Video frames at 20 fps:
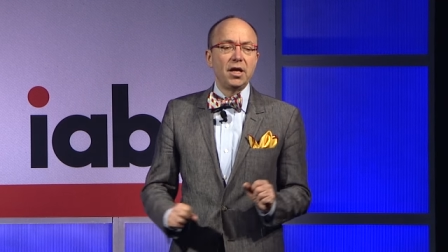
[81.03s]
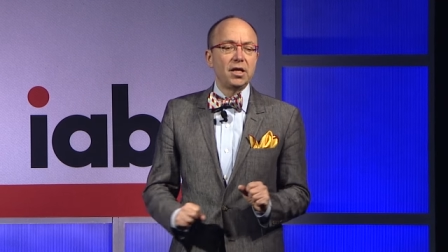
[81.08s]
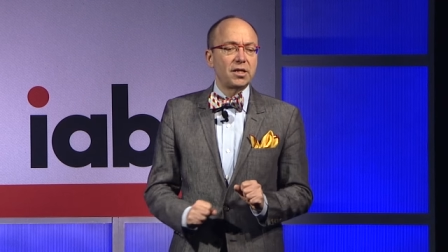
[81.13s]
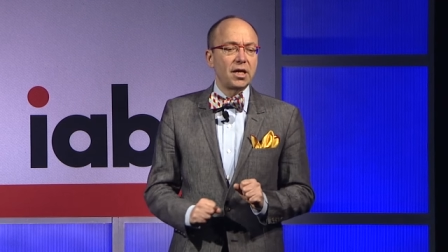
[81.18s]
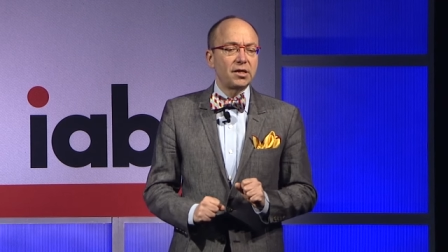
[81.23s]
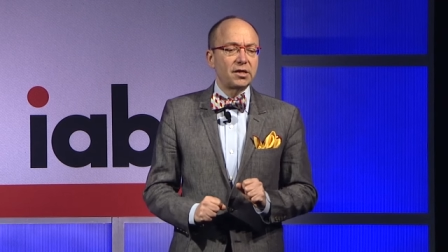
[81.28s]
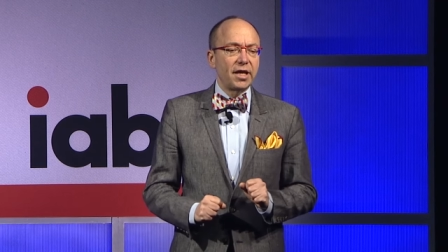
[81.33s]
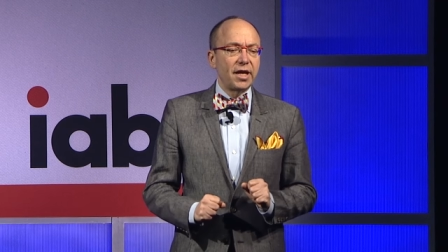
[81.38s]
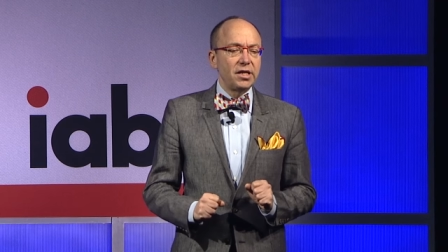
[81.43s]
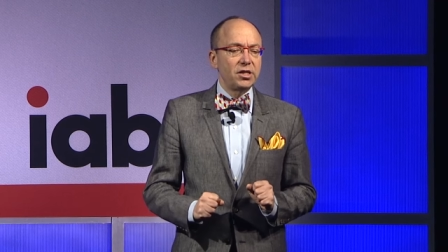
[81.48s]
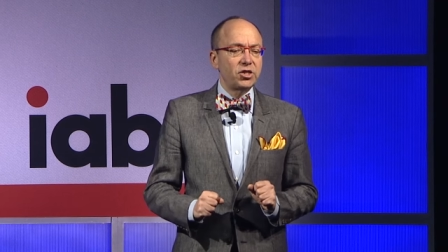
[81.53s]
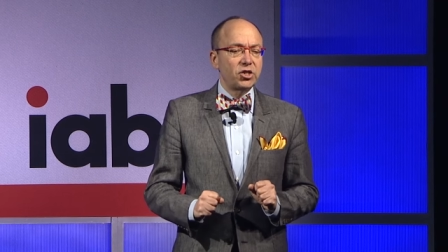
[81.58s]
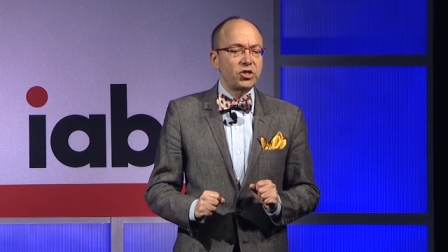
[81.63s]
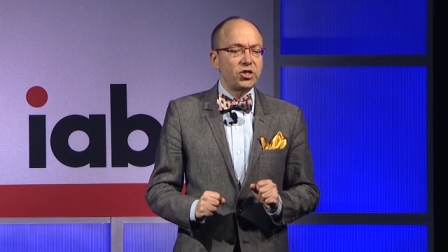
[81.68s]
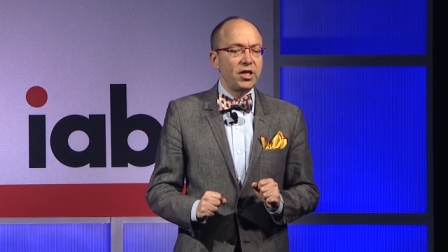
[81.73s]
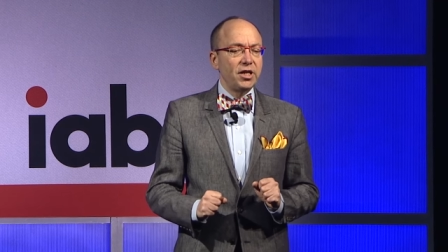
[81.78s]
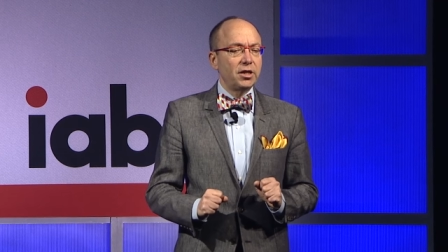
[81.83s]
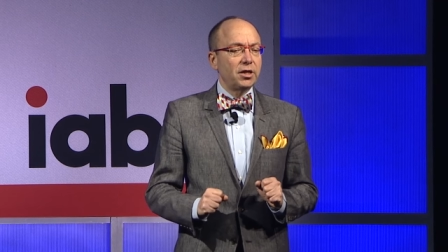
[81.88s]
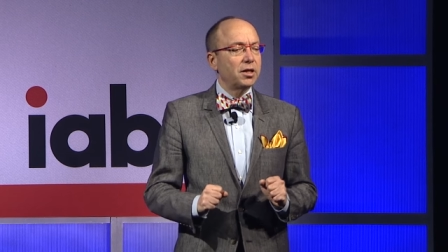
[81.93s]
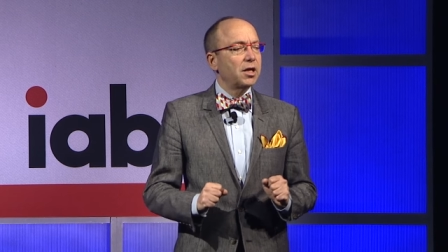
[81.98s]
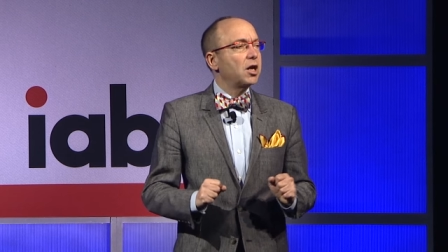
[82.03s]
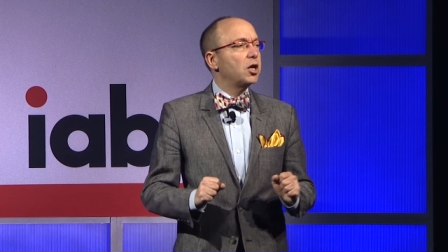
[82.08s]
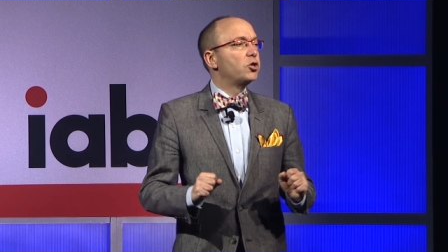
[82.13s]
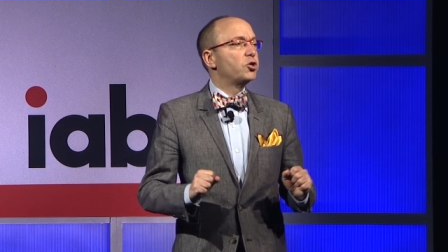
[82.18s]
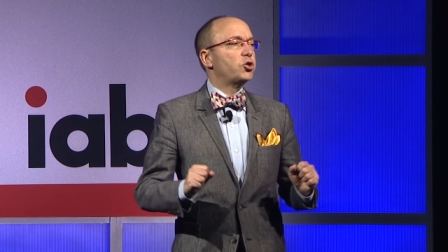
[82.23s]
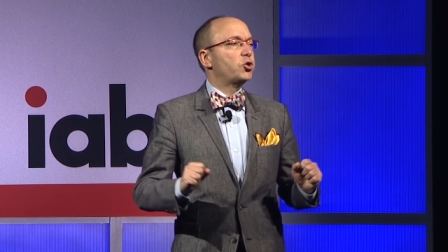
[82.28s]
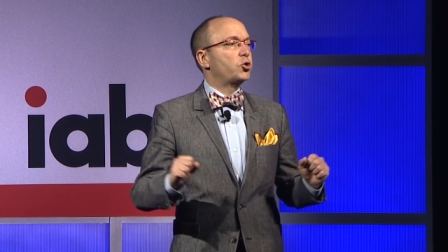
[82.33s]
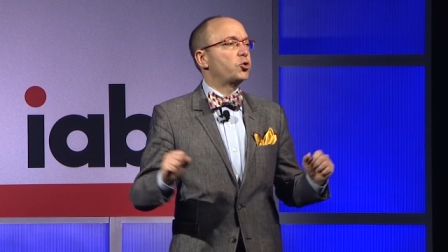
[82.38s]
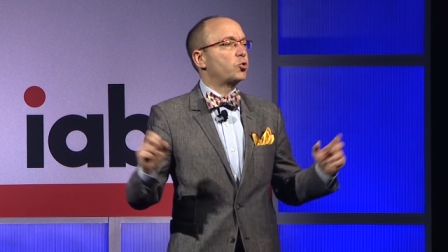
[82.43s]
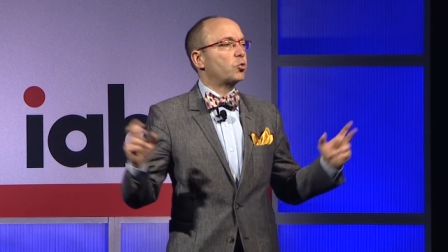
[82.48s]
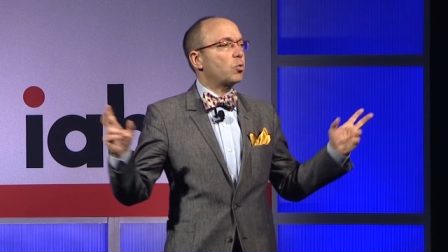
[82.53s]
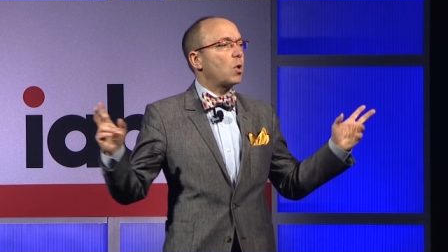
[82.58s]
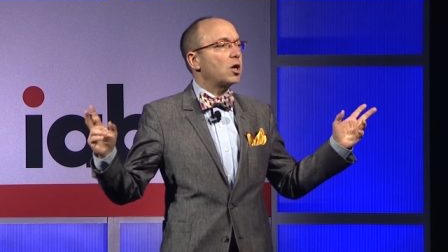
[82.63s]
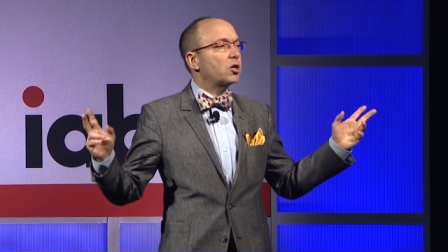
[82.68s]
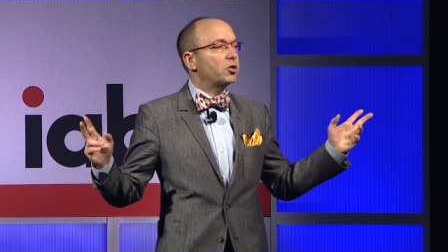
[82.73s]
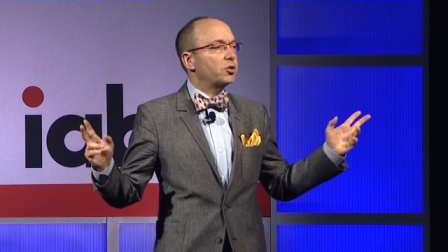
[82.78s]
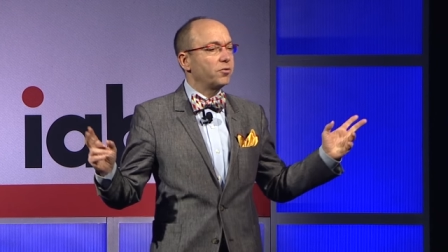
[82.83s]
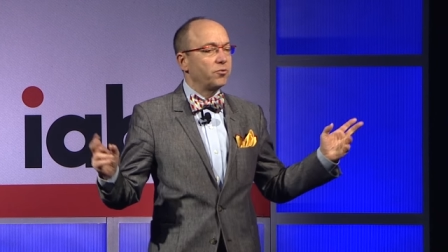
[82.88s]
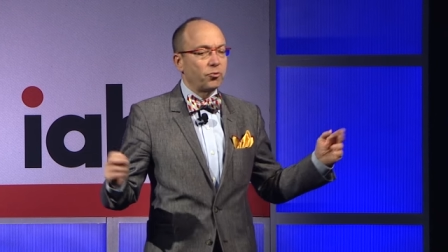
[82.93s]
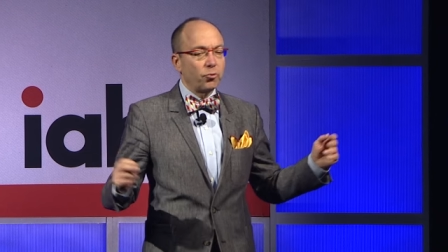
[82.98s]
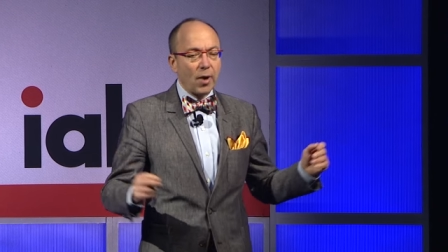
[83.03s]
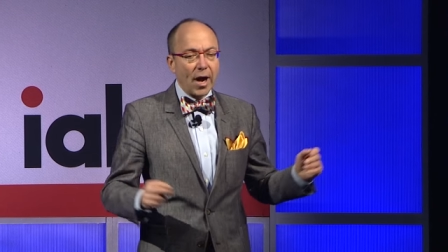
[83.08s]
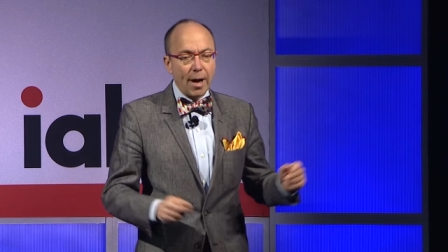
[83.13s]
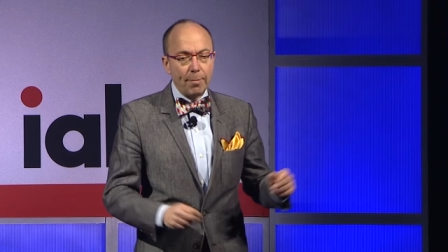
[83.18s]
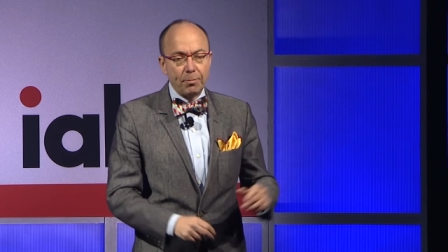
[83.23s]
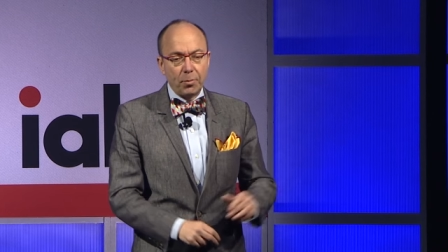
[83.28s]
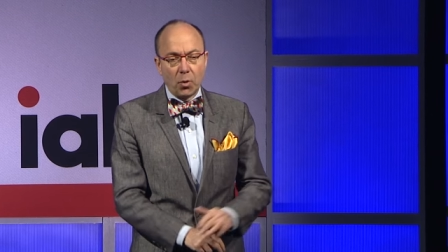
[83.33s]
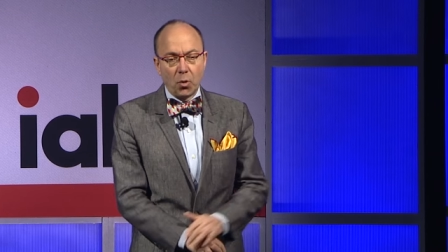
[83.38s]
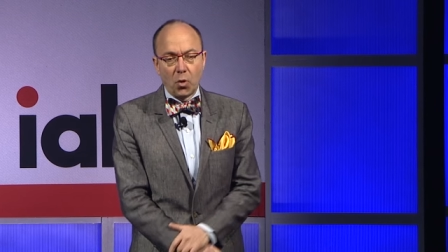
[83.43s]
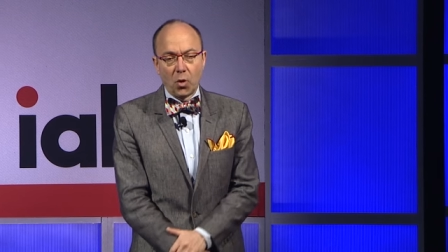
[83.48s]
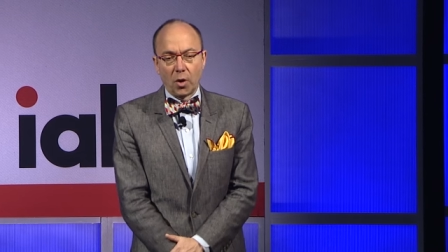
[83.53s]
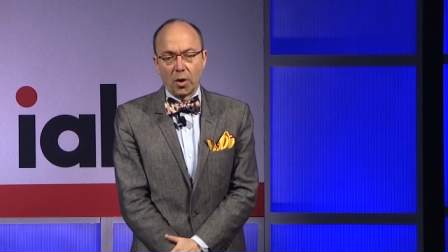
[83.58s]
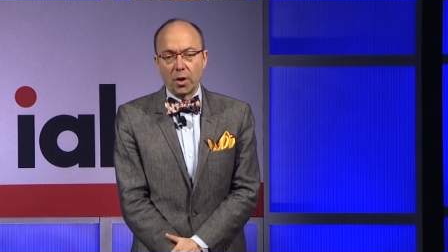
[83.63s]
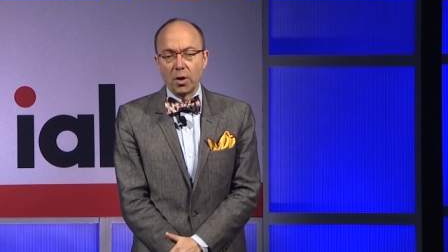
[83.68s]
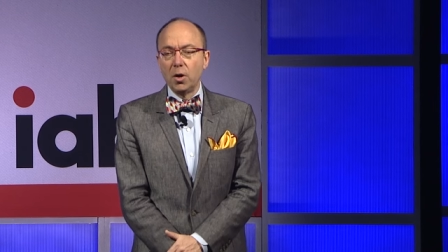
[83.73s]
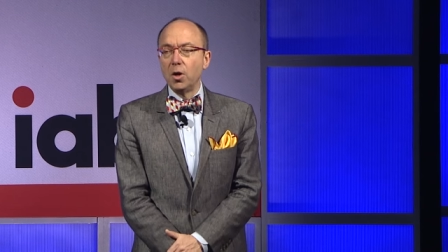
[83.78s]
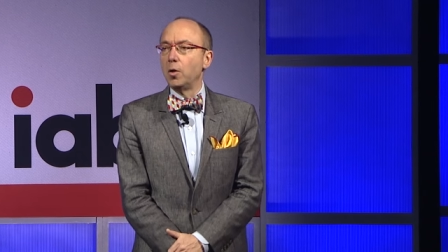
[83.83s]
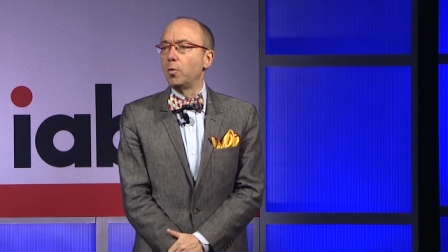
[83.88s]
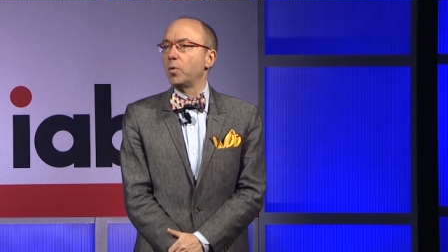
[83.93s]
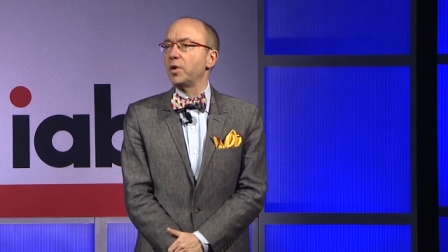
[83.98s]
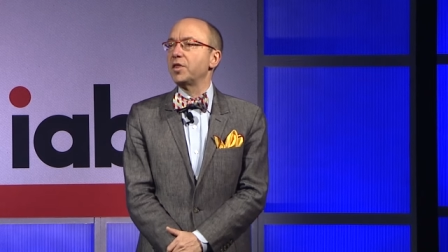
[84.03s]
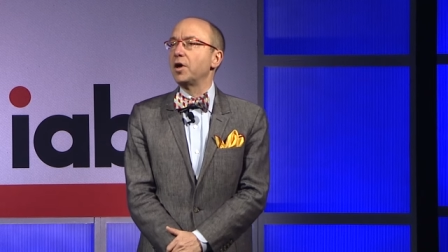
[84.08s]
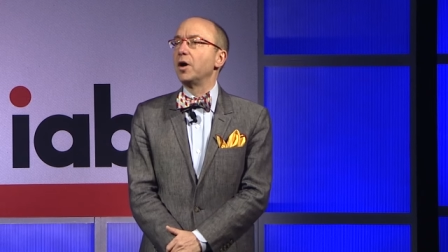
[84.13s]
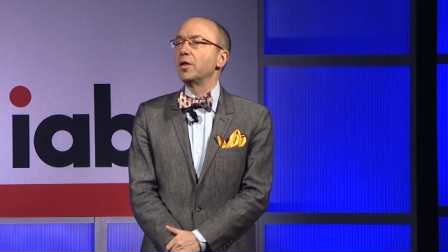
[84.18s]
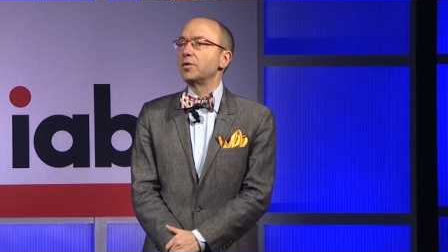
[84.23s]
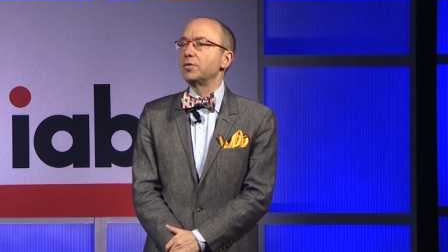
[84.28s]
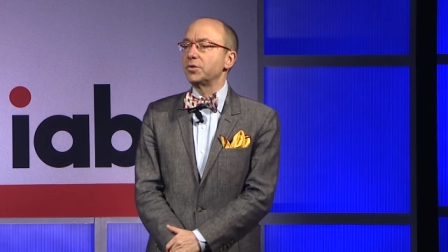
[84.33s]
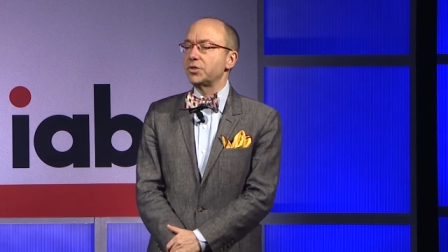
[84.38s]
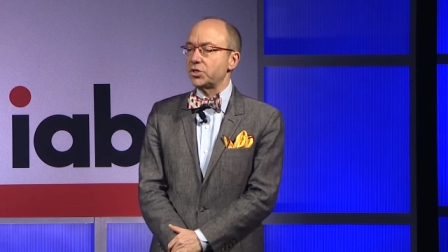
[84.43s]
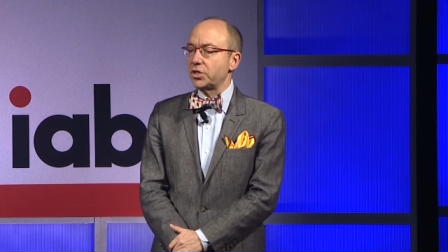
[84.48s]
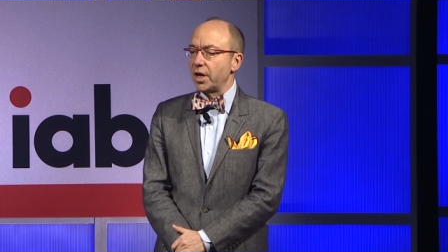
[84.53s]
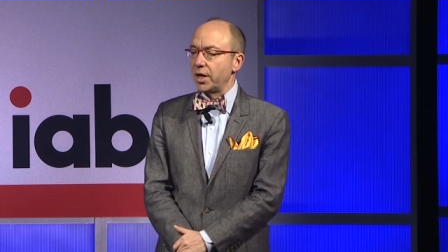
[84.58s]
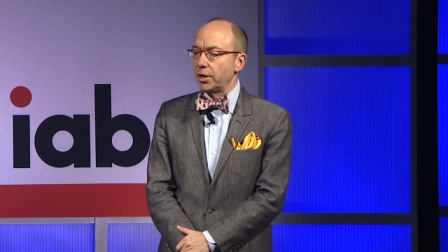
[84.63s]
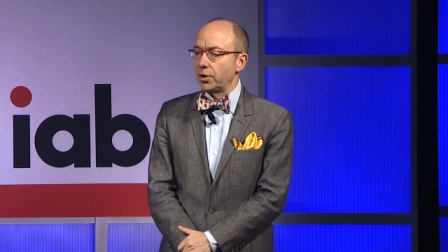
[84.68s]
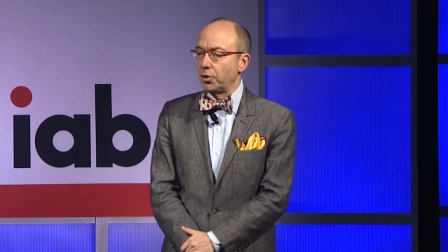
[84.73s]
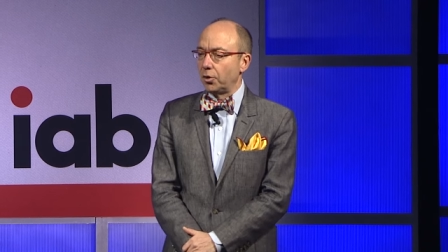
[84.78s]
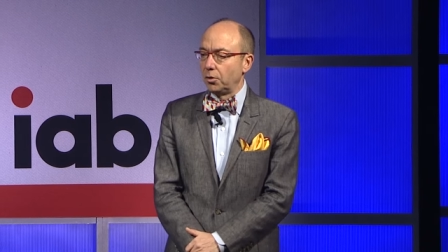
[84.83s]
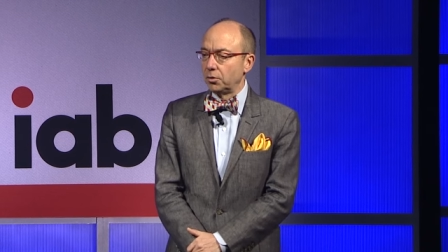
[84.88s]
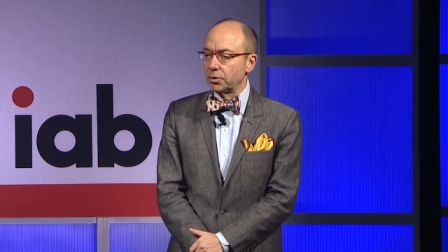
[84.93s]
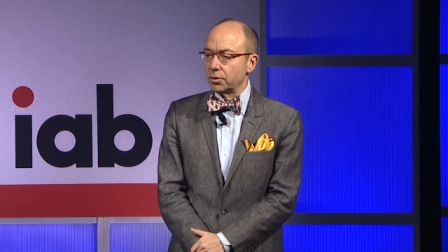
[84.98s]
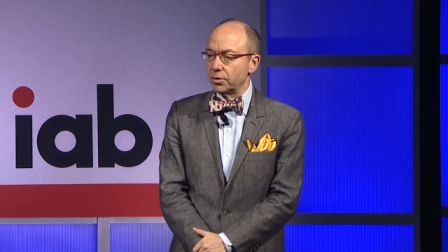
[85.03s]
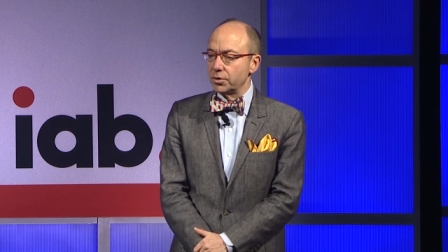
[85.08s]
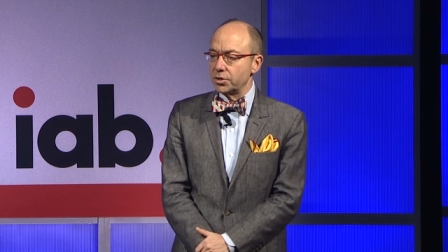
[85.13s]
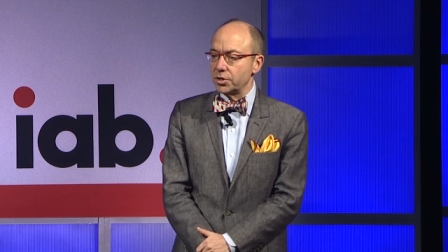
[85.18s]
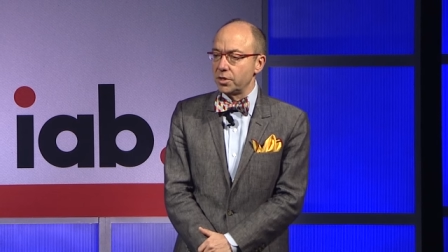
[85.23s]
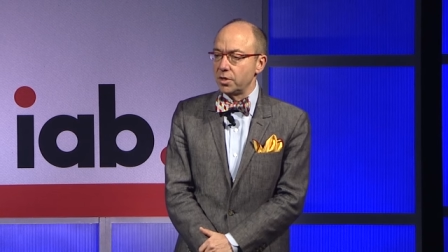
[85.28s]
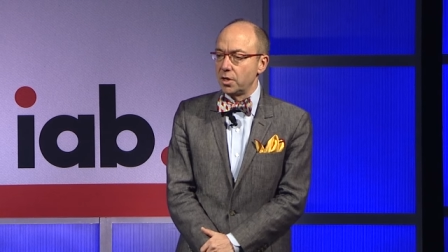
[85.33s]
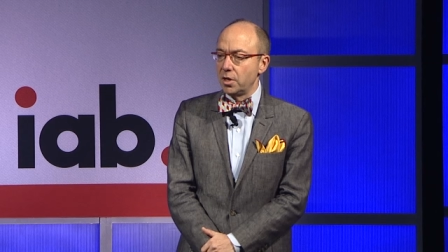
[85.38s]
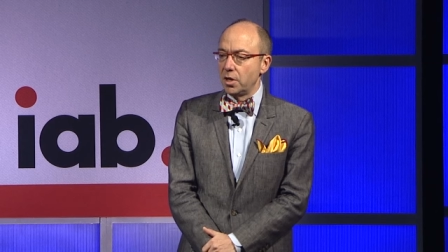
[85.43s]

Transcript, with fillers: that they seek constructive rapport with other stakeholders.